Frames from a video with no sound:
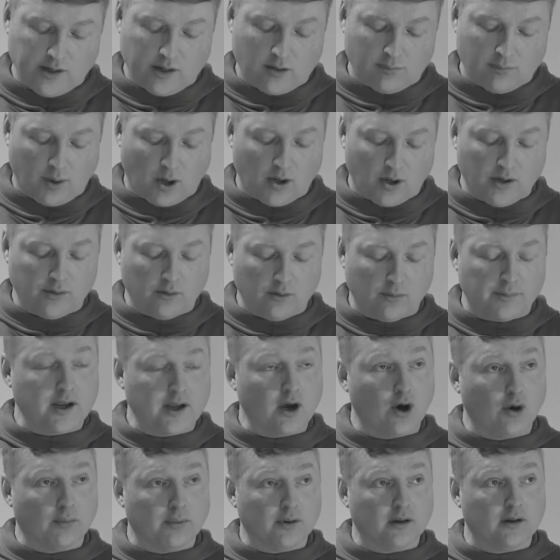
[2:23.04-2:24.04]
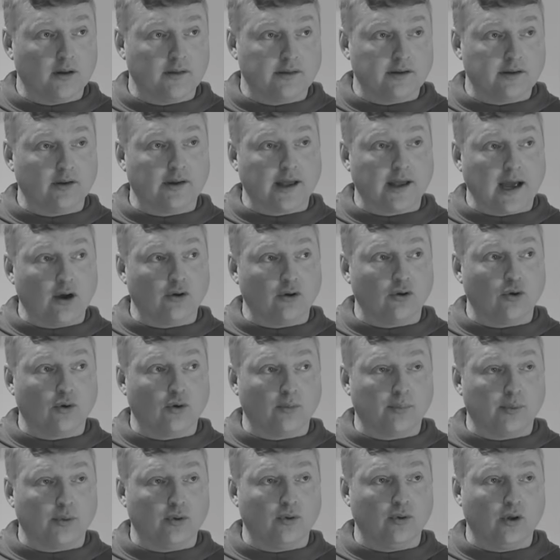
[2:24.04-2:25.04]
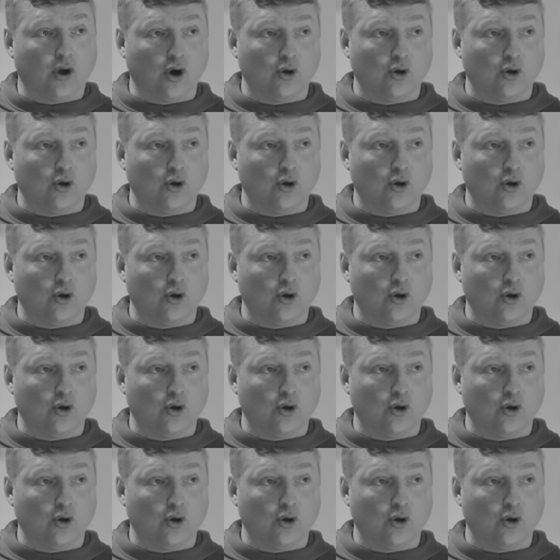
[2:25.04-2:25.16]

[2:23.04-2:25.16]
here at Purdy will be open until the outdoor pool